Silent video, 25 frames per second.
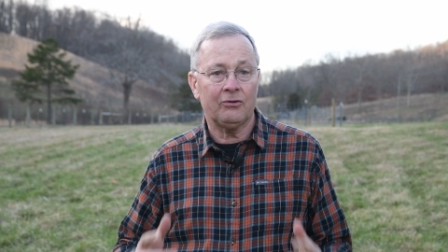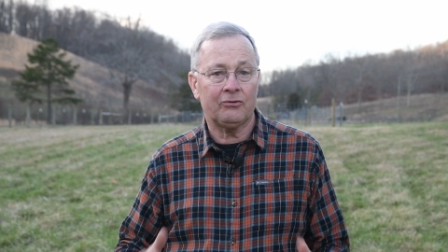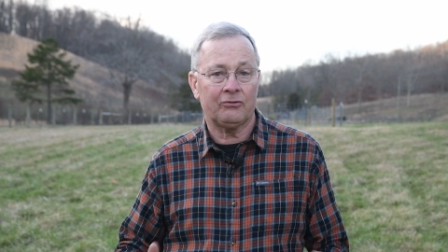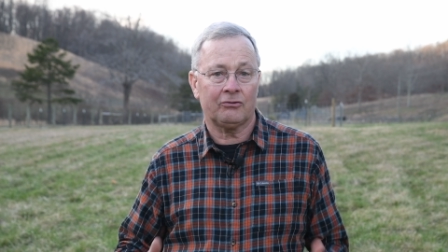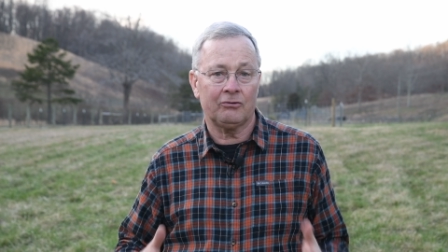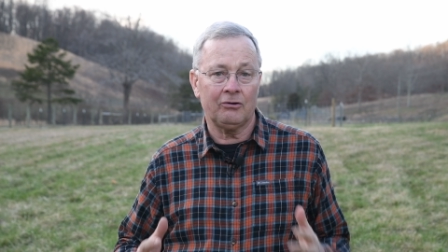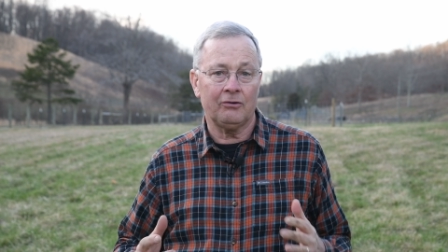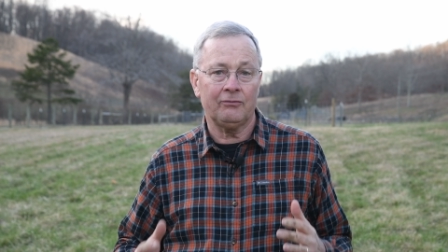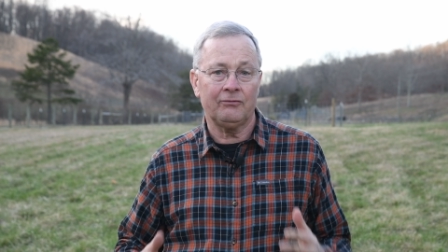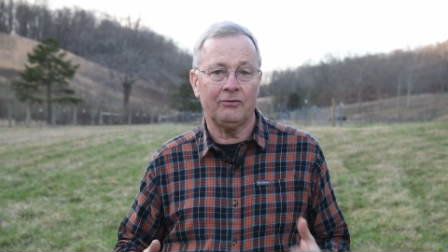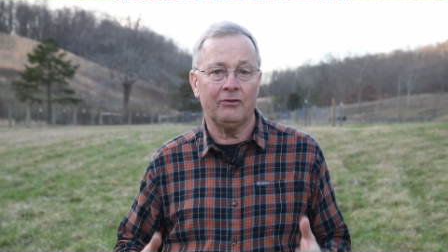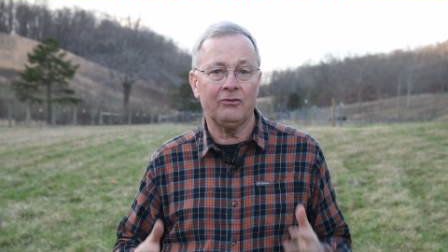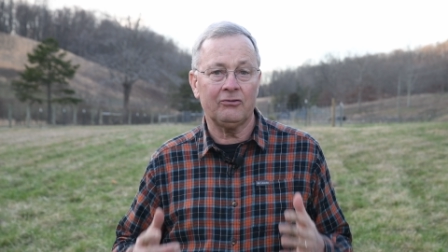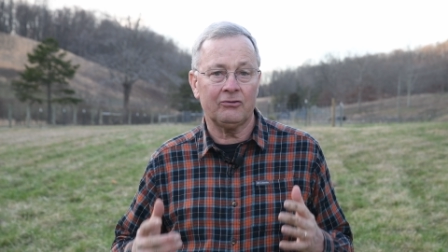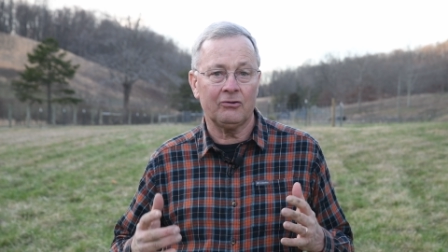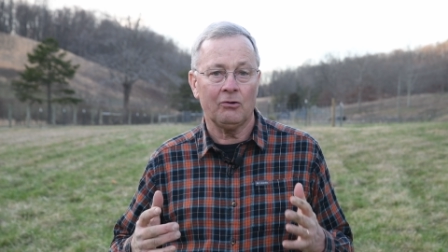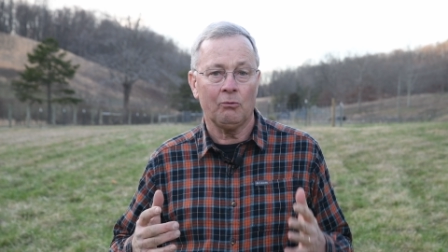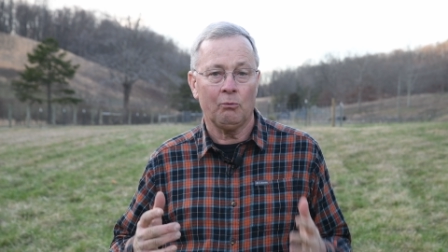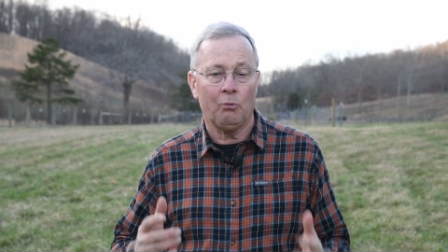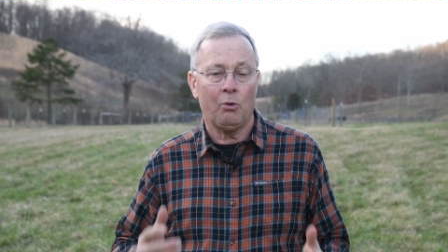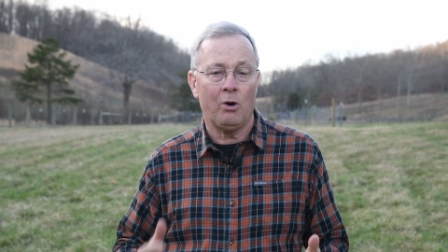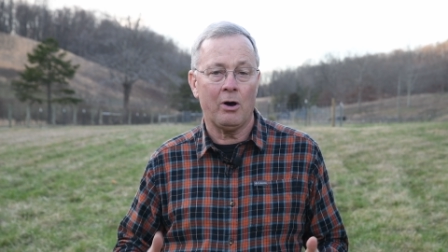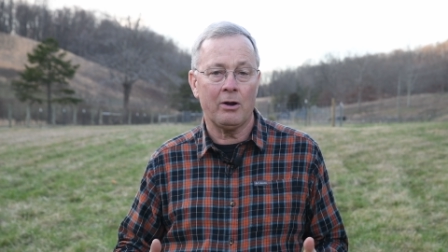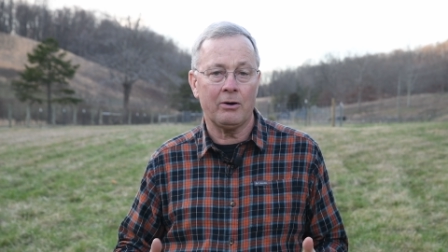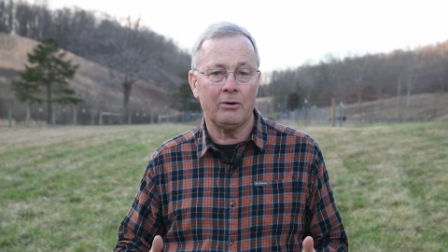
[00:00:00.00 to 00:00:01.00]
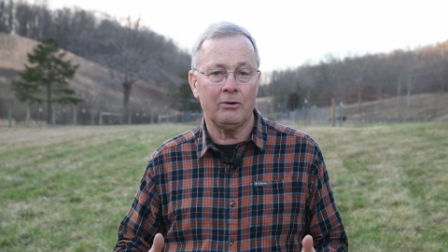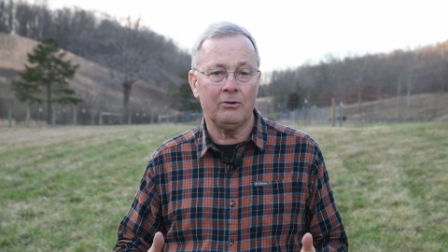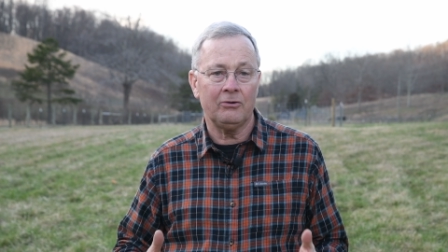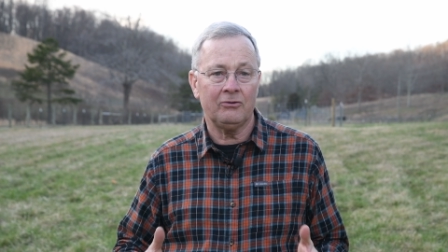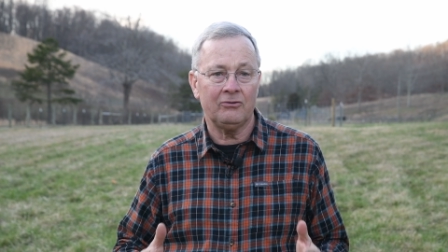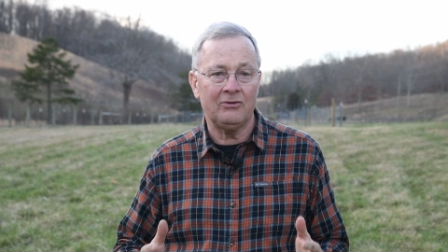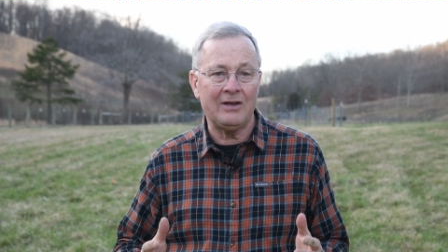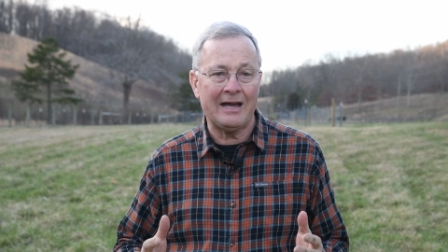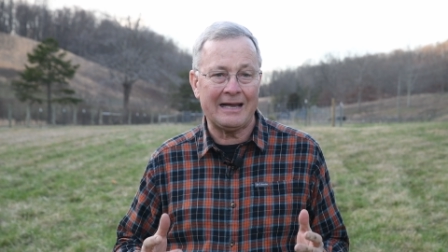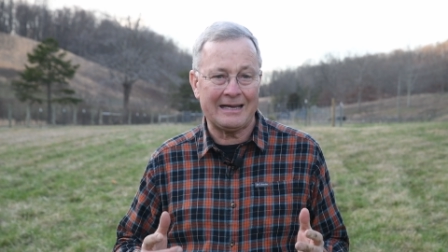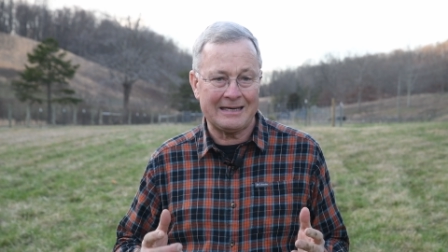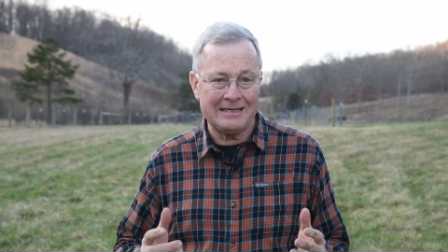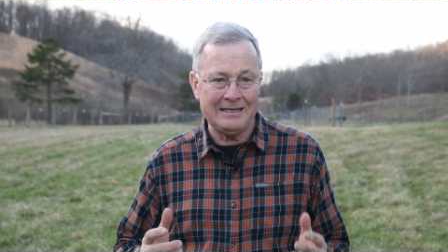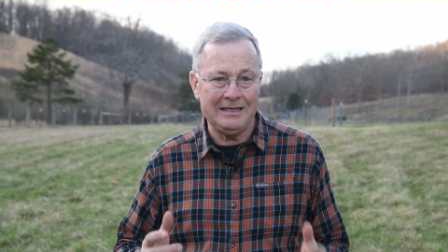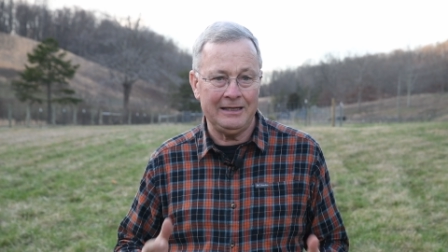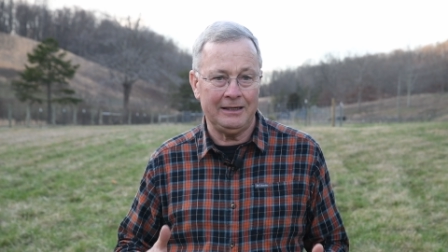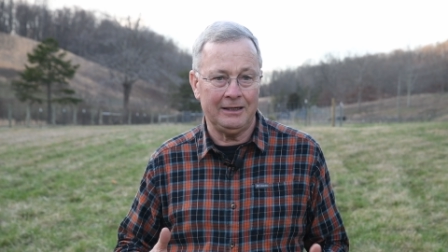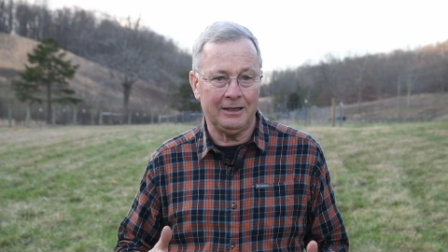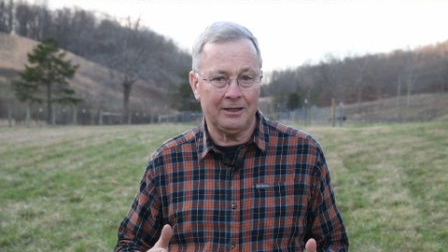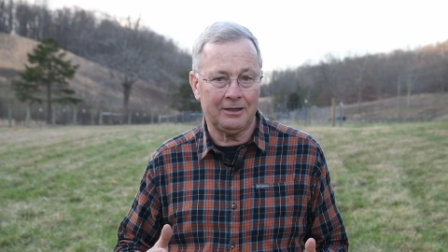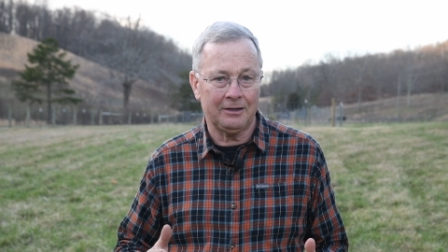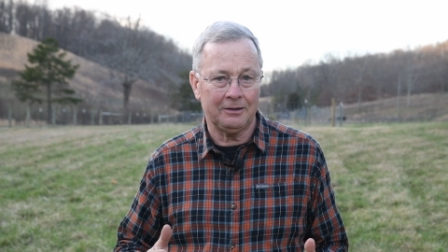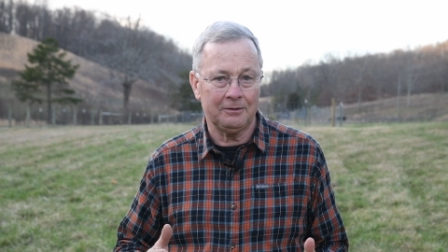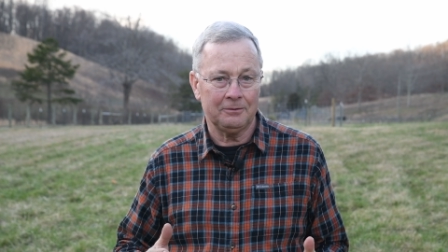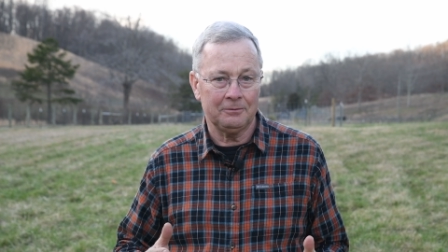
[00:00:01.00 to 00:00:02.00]
surface water
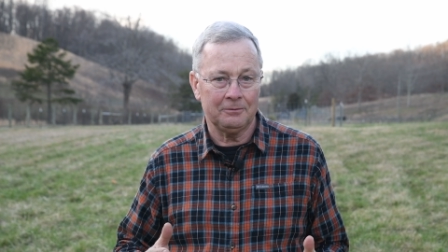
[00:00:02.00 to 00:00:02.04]
technique.